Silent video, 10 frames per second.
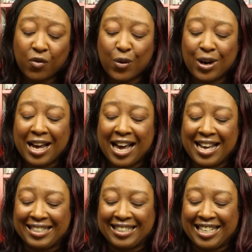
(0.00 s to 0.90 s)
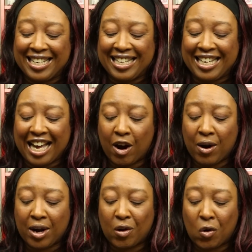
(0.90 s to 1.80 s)
for an 18
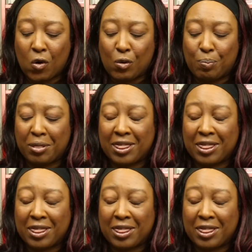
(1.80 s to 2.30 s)
karat gold